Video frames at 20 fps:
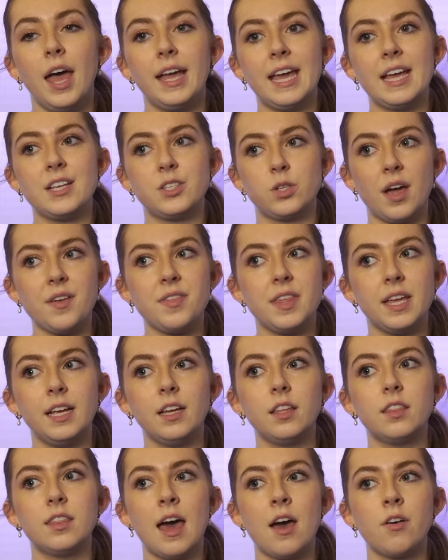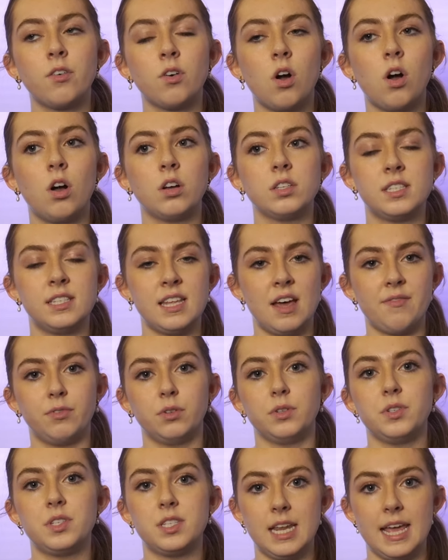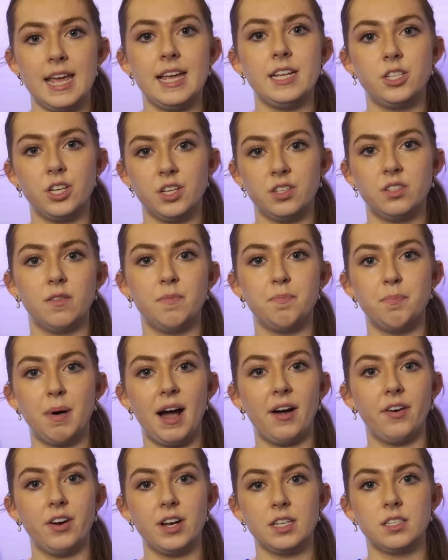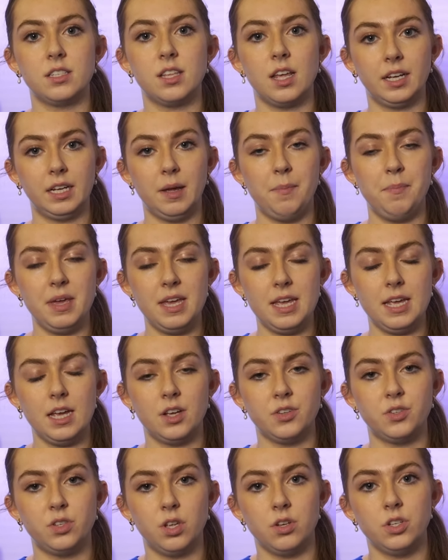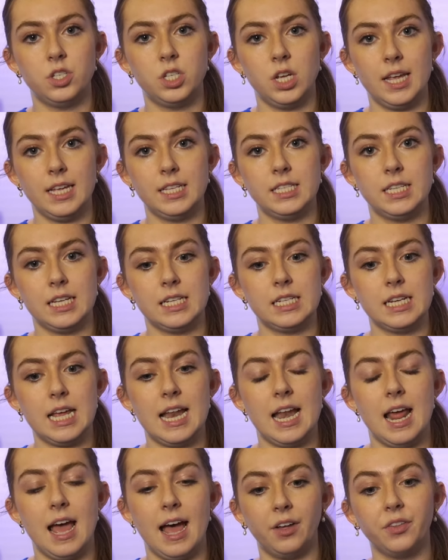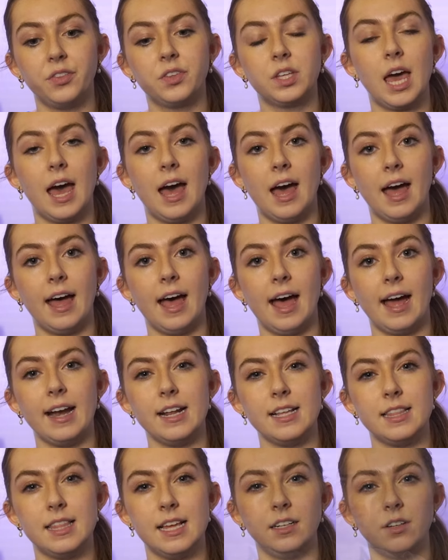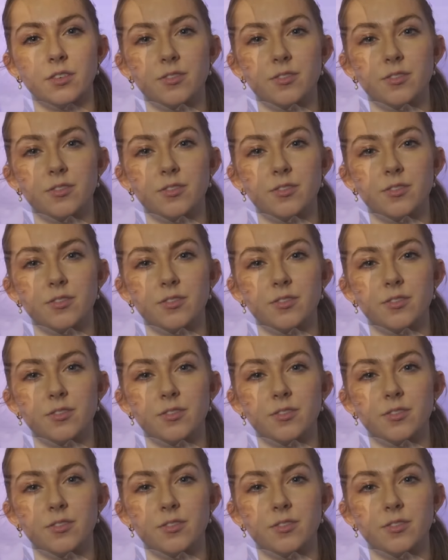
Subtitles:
Okay, so I think there are several stages of barriers that can be associated in healthcare, and I think the